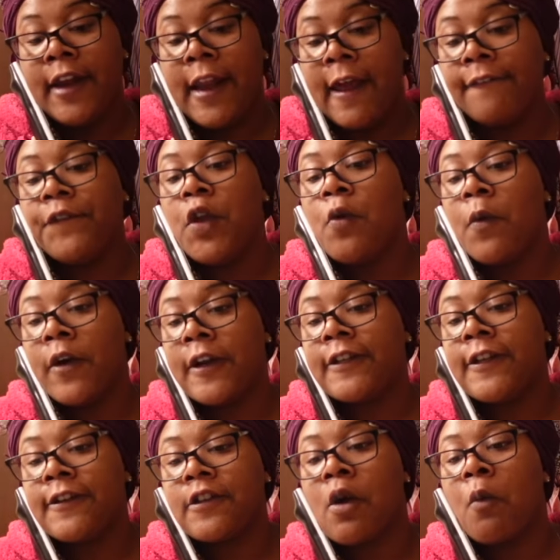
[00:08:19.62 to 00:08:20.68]
Now, if you want to
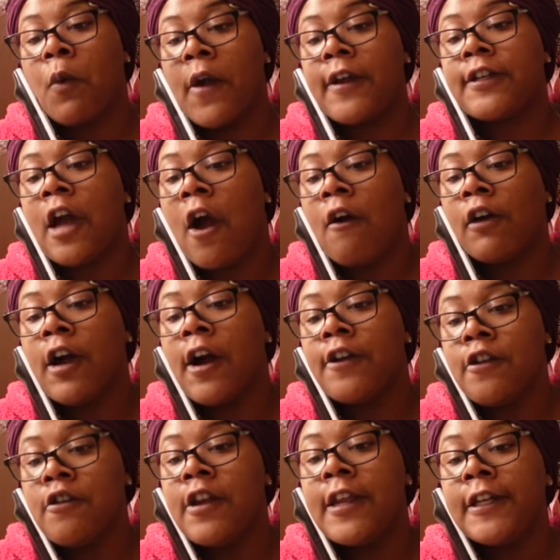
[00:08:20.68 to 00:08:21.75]
sit somewhere and talk, huh,
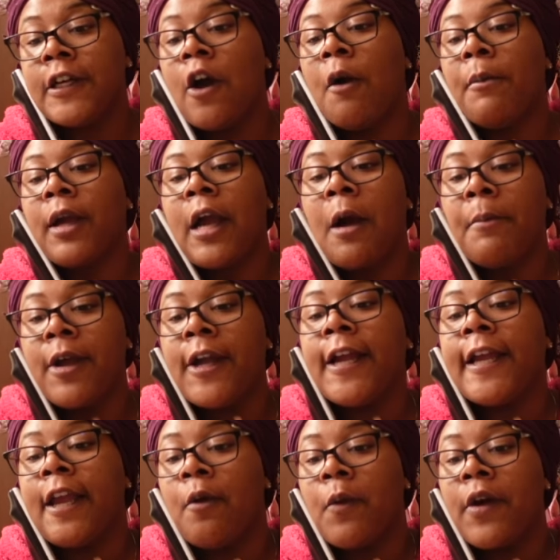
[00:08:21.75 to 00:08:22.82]
you need to come in here
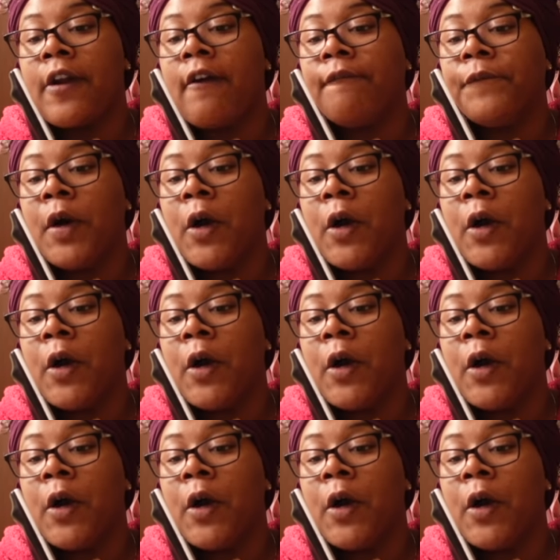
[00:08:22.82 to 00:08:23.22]
and get one of them